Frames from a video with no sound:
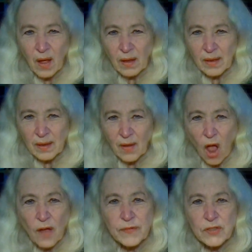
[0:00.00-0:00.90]

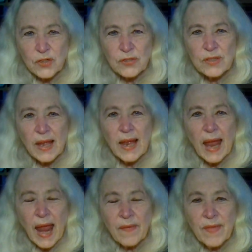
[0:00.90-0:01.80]
officers,
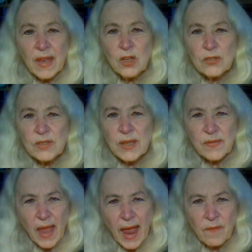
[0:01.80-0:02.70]
and then you see
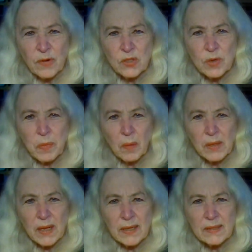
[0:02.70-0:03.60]
the average
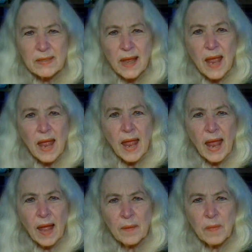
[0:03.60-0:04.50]
Republicans,
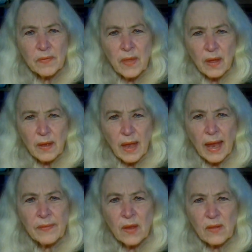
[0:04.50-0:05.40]
and
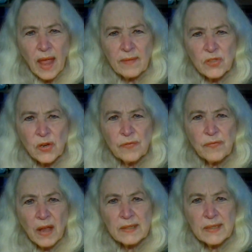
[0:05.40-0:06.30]
their lives are
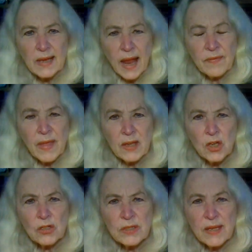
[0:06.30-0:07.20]
affected, and then
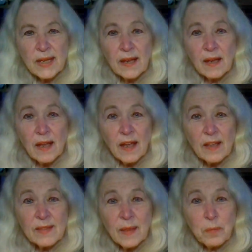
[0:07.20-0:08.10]
you're seeing
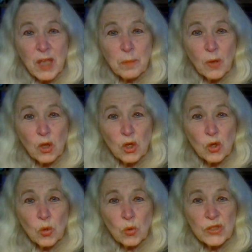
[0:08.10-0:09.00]
the people
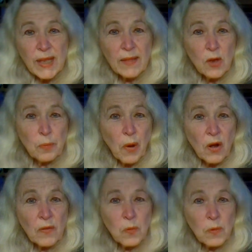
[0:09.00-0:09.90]
who say they're
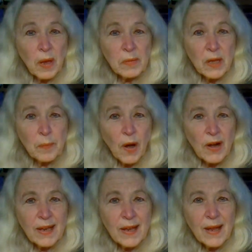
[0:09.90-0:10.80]
part of the Republican
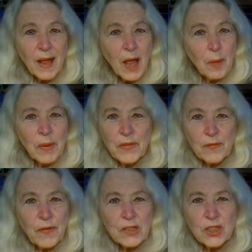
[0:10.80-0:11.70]
Party, but they're
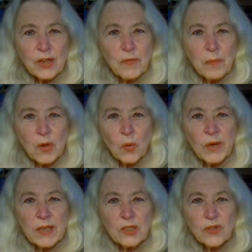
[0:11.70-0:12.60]
functioning from their
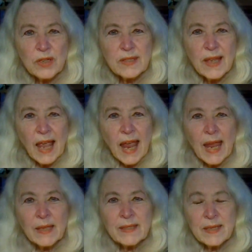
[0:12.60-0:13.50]
own interests.
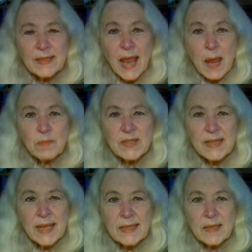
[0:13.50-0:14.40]
It's the same
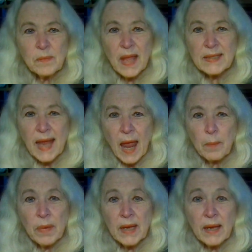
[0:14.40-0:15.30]
schism that
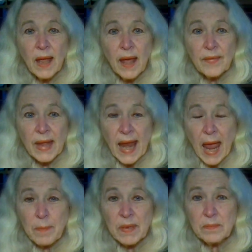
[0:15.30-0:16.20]

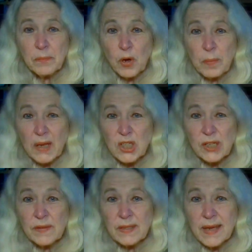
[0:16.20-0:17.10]
happened pretty much
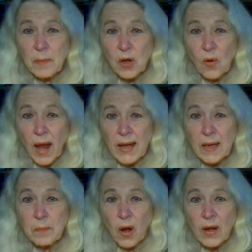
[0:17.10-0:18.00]
in the
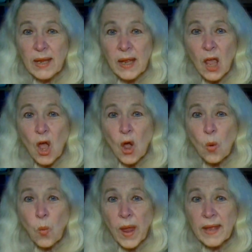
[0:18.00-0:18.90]
Democratic Party
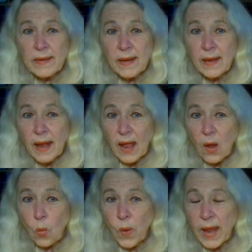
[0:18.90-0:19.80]
when
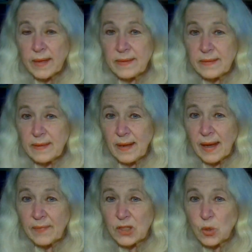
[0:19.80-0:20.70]

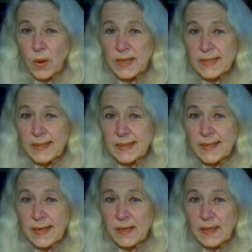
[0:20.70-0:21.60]
in the
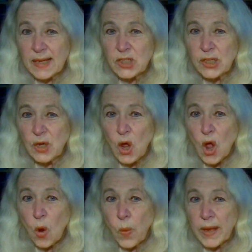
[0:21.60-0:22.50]
2016 election,
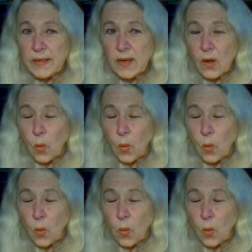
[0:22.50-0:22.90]
when